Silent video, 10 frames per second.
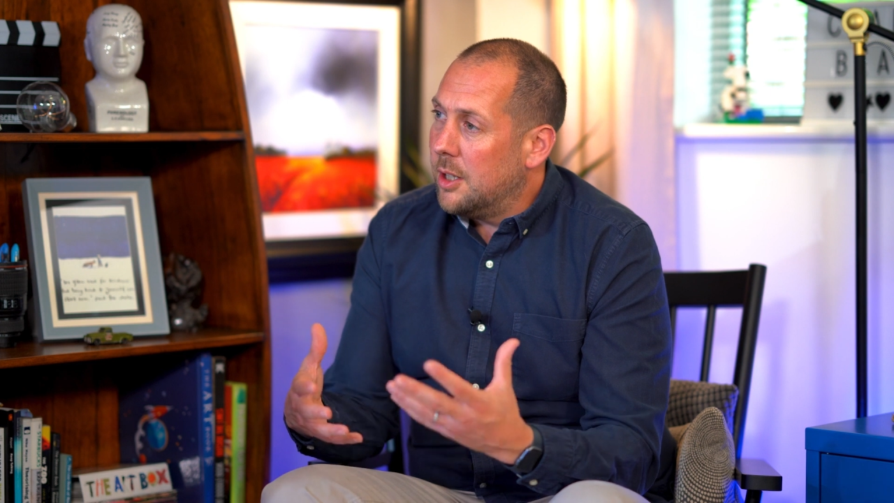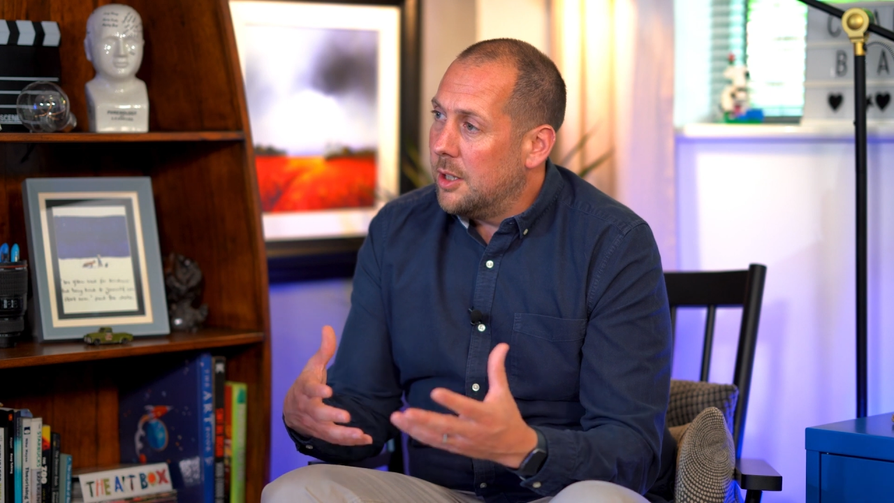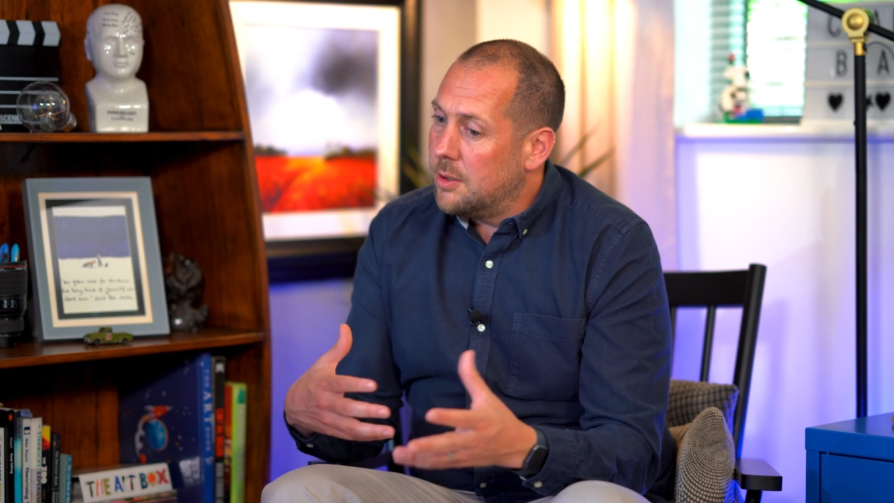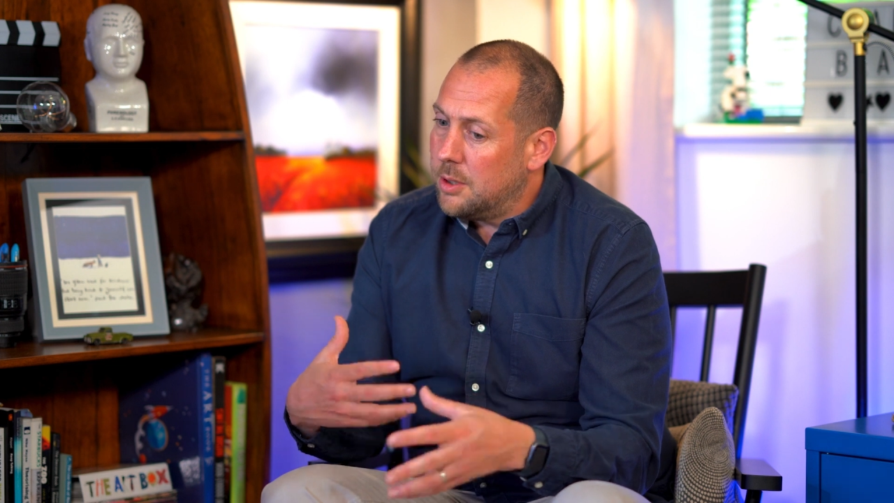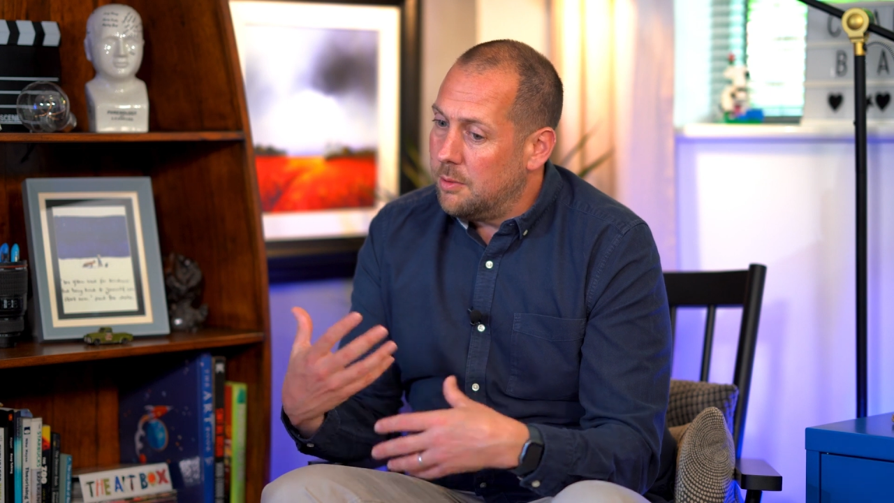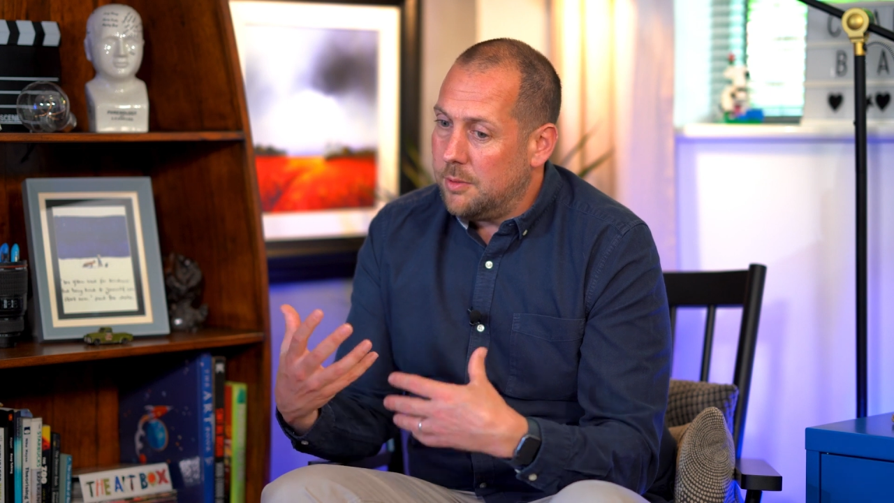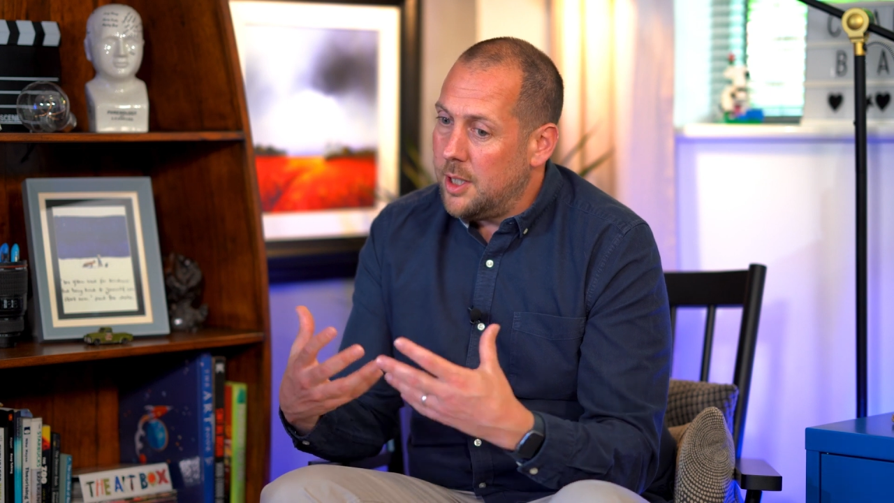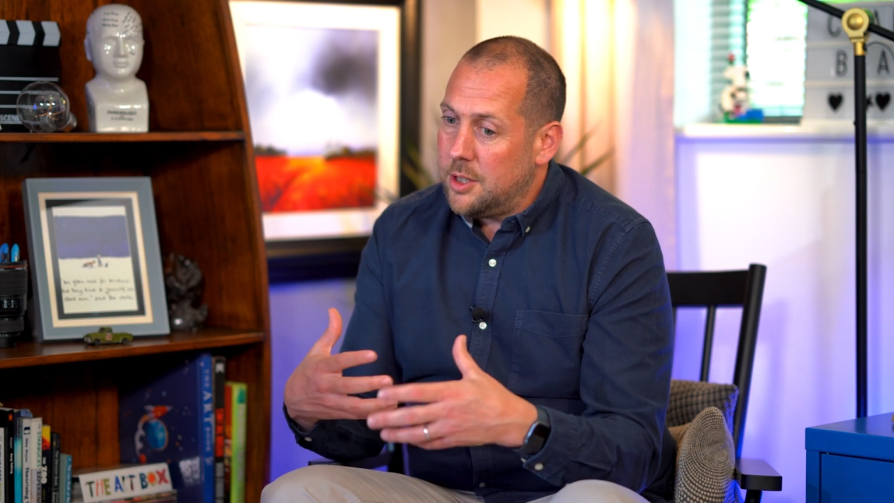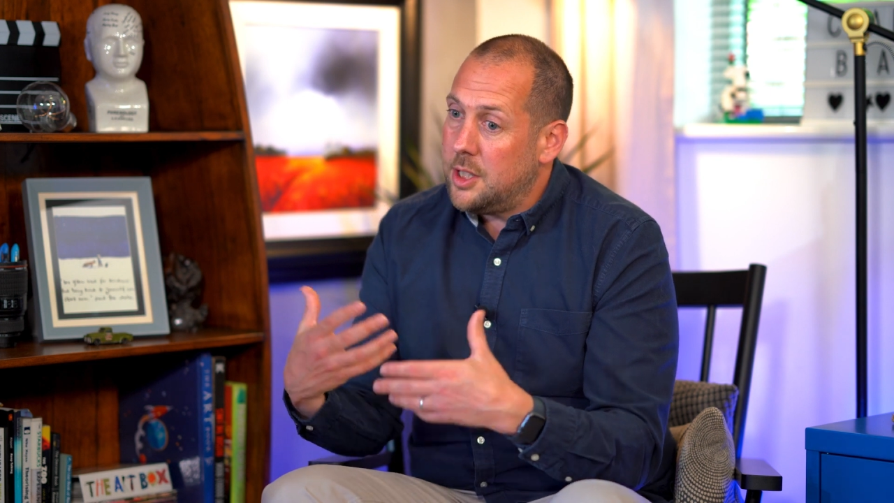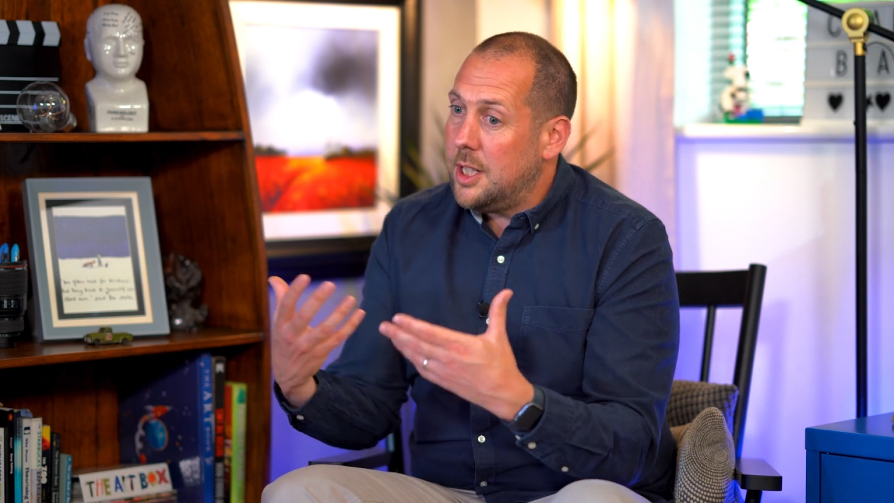kind
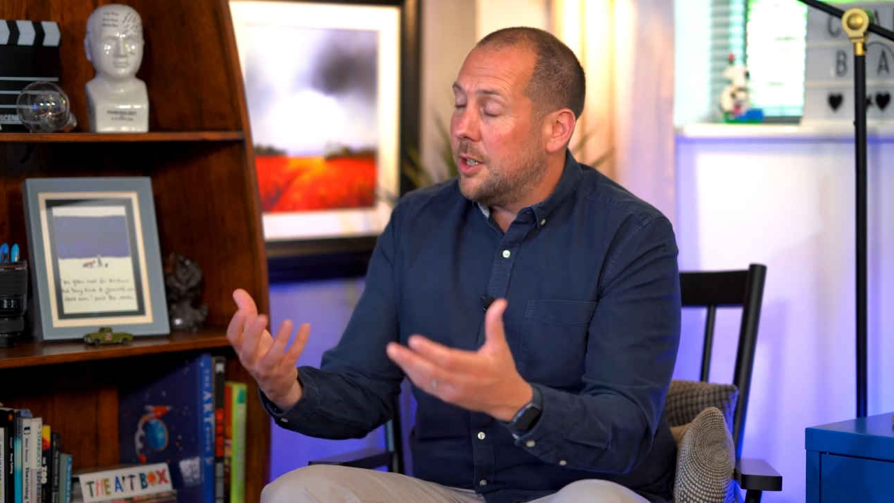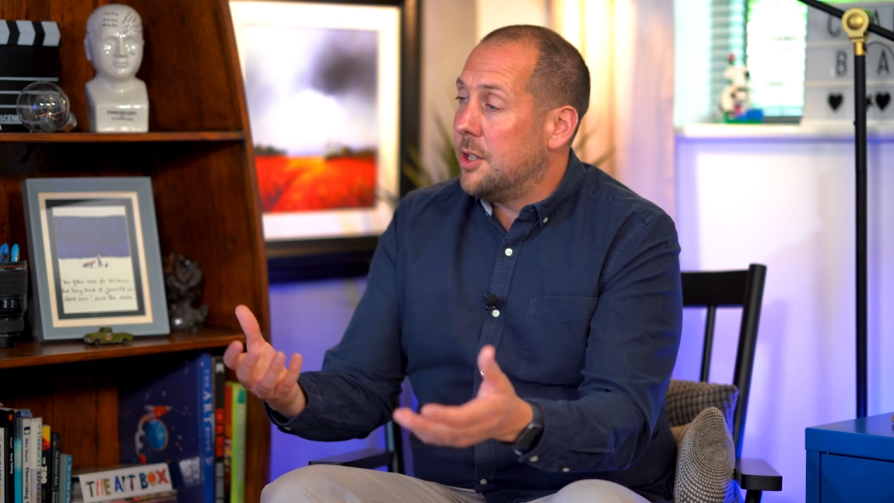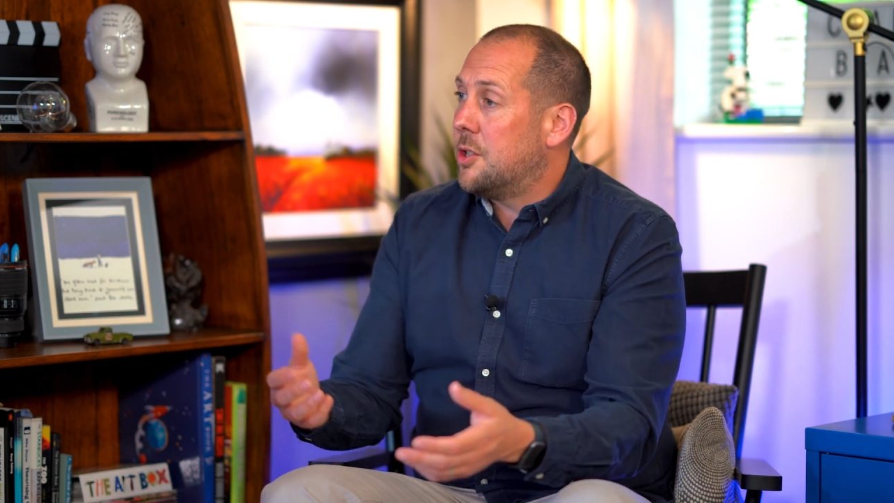of see those